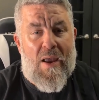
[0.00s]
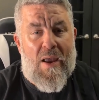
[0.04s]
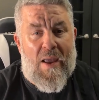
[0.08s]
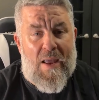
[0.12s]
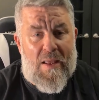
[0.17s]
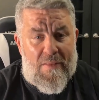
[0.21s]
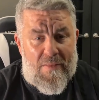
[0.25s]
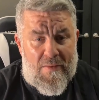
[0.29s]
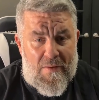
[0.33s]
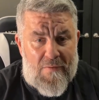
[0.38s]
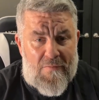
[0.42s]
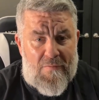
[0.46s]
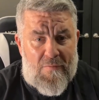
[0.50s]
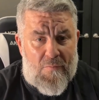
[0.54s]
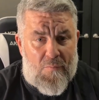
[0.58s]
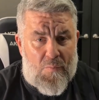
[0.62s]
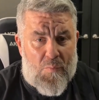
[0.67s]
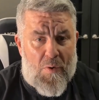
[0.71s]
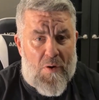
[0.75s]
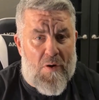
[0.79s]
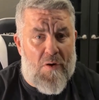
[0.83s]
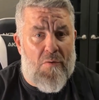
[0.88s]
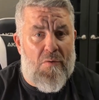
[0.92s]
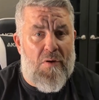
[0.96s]
And this is
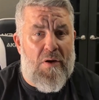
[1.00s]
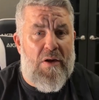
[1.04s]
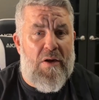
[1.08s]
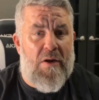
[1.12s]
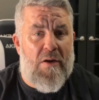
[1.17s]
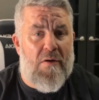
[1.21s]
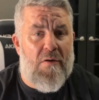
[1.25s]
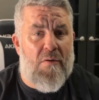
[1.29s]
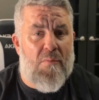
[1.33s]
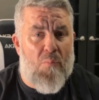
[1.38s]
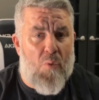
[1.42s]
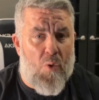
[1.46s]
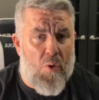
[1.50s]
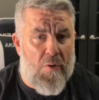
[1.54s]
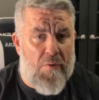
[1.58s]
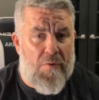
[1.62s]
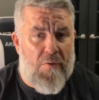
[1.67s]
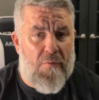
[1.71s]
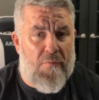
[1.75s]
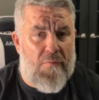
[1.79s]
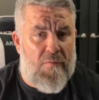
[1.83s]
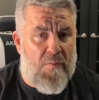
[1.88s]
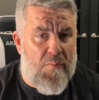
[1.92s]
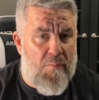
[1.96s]
where to lean into more of
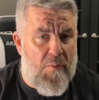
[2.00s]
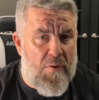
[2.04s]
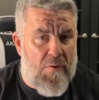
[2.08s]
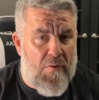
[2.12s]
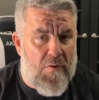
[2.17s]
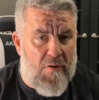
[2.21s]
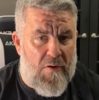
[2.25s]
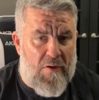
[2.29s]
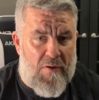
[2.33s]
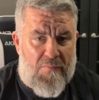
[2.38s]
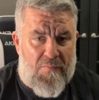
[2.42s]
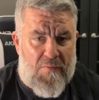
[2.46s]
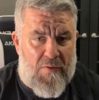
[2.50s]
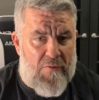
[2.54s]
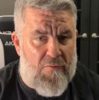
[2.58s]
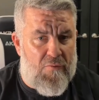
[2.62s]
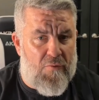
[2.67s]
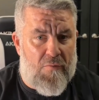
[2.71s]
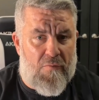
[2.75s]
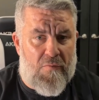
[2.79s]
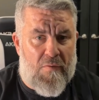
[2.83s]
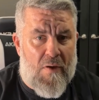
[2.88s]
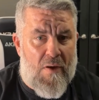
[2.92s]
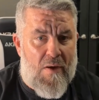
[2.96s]
those community
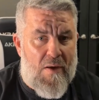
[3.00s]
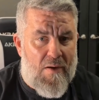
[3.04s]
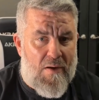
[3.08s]
features.